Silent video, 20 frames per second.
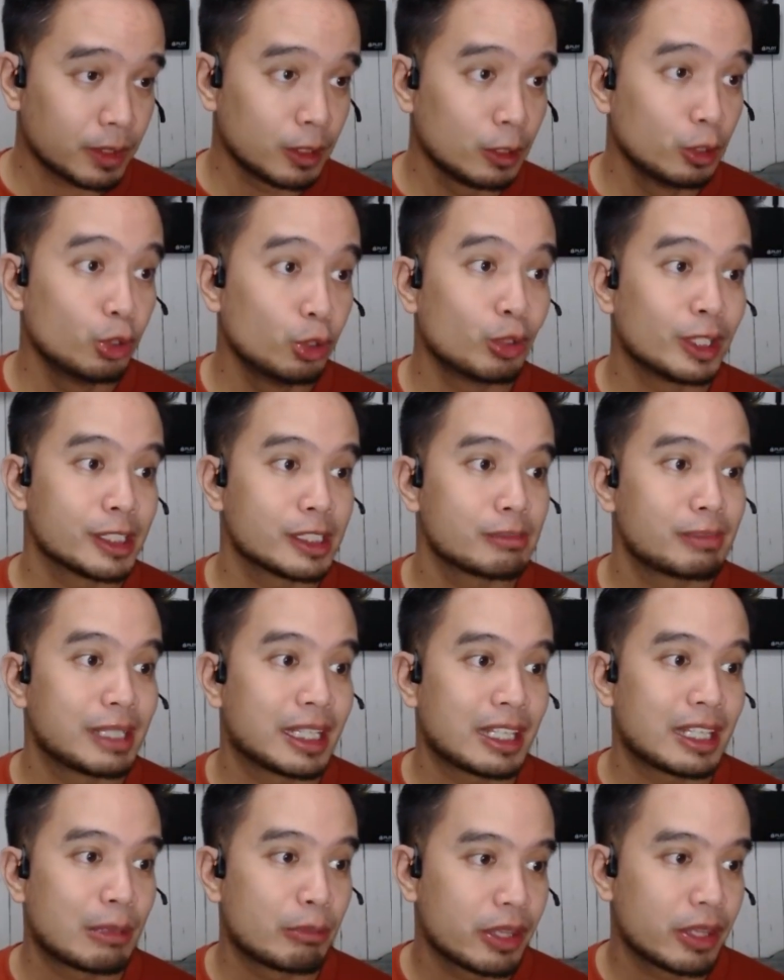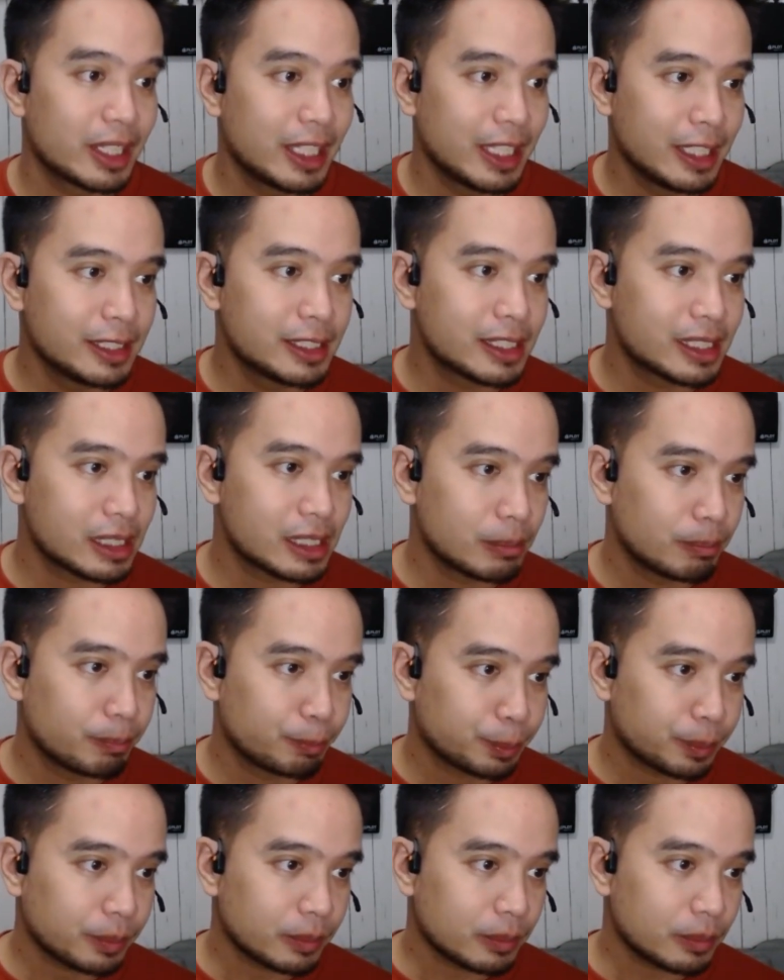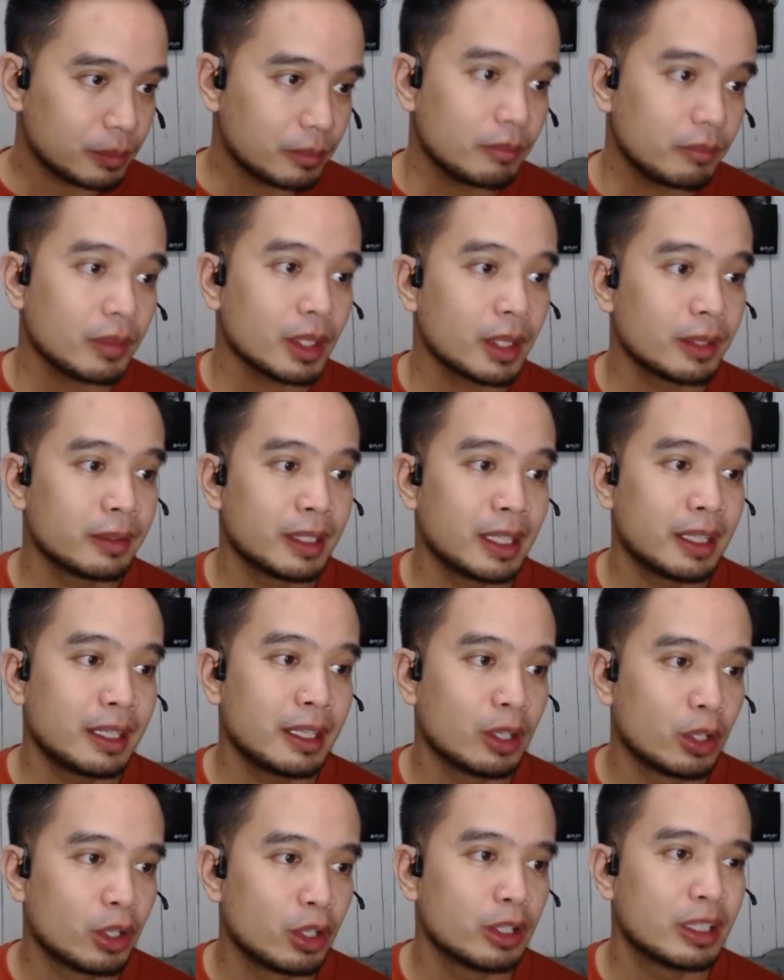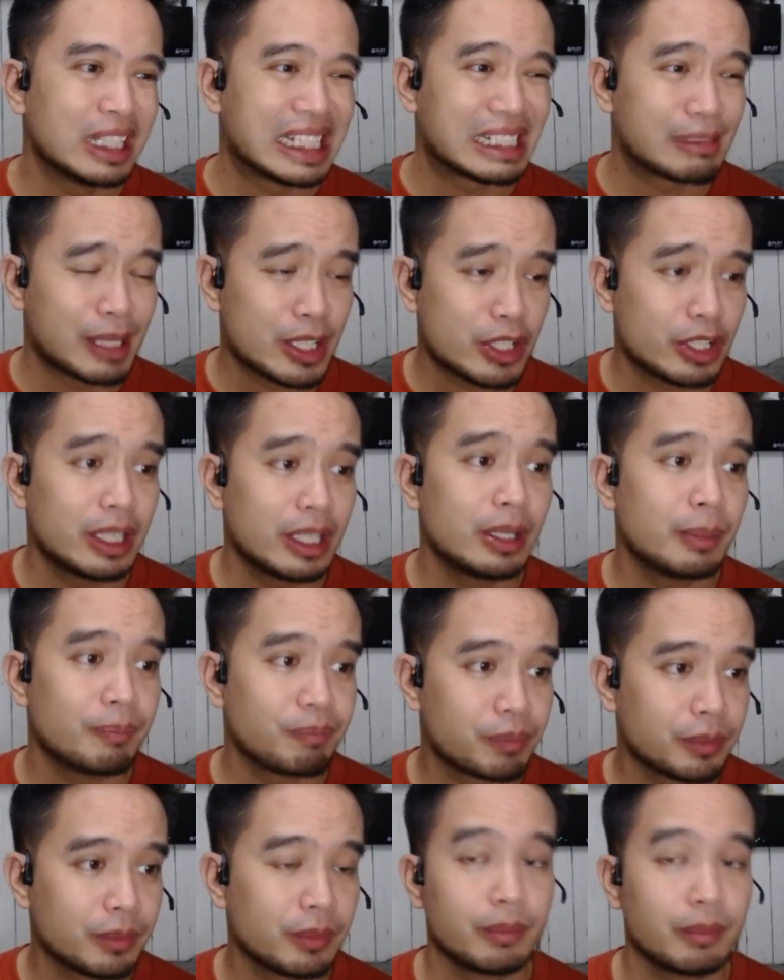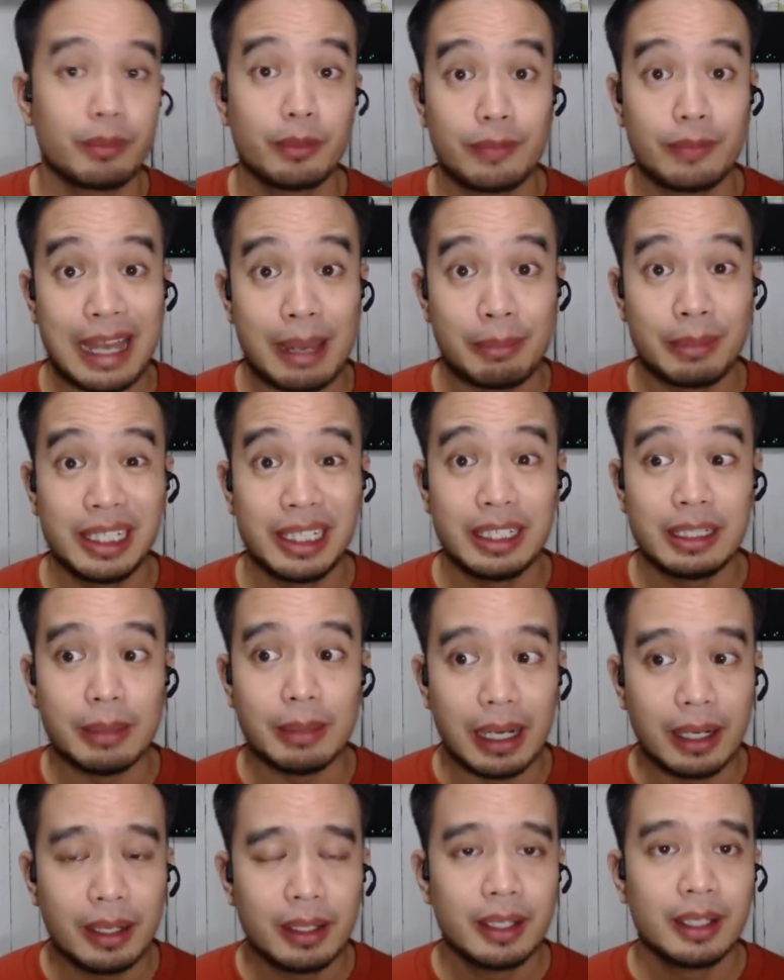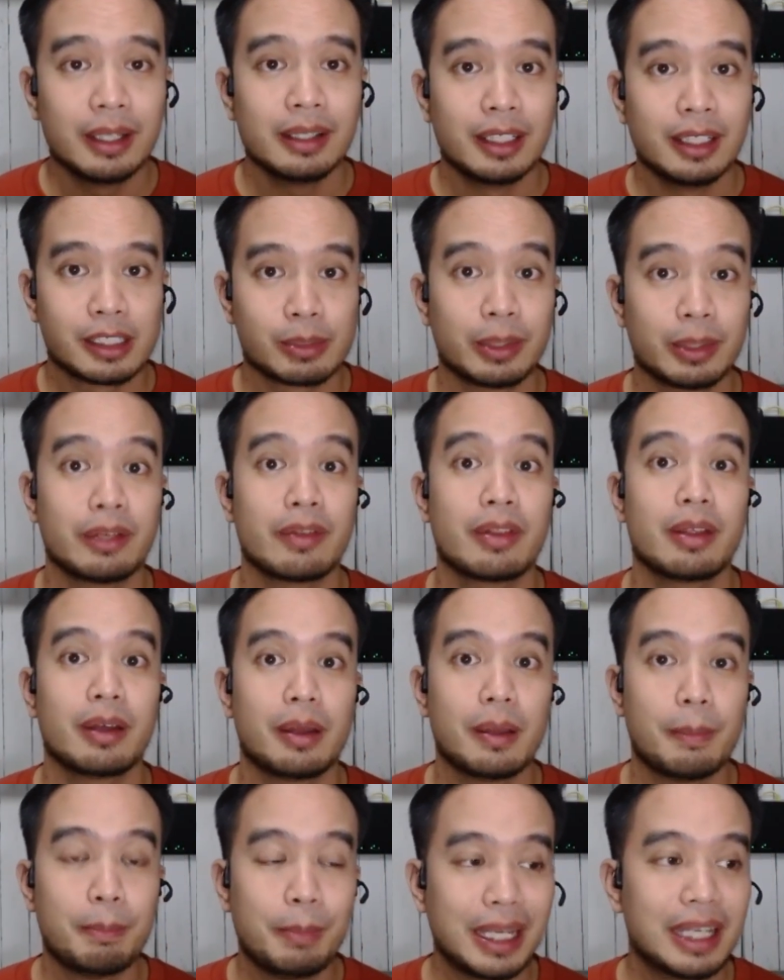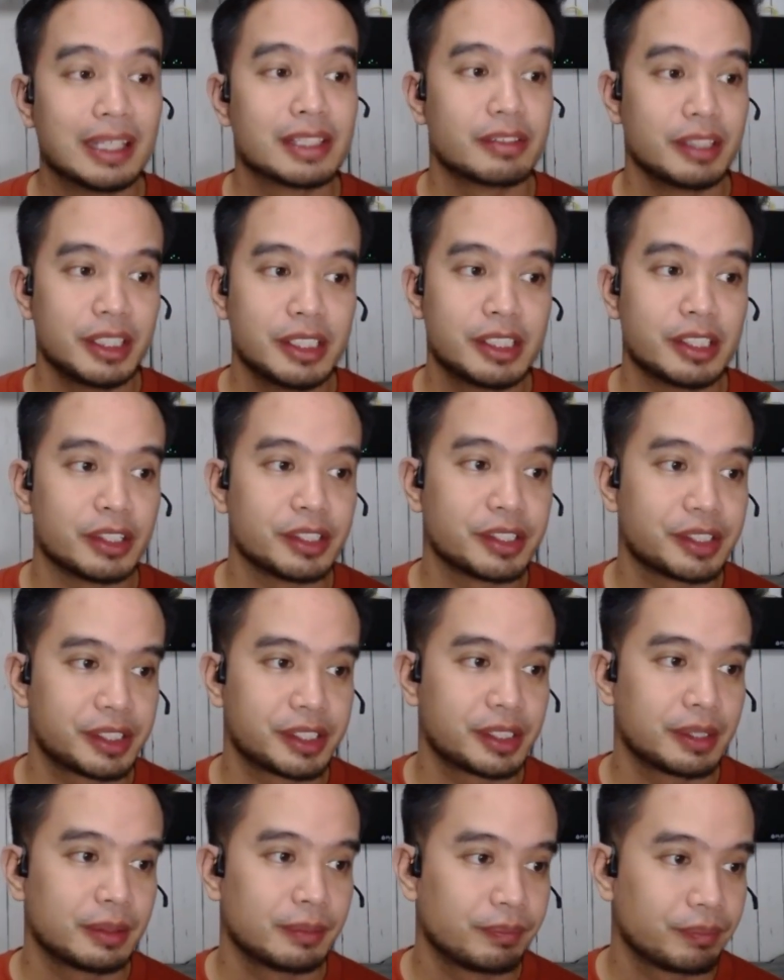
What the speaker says: Lou wants to spend time with kids. Nene, or especially family, di ba? That's one of the biggest reasons.